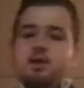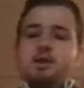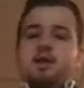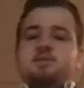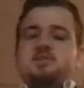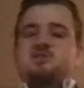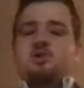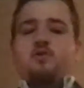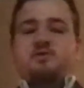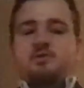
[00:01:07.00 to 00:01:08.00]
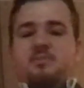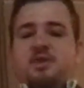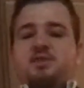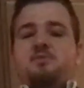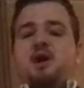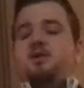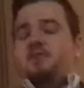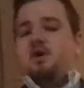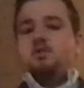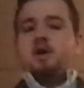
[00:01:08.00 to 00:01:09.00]
Next, let's go over some things about
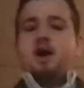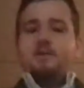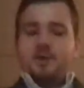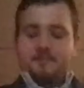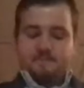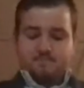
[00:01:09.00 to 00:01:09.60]
their economy.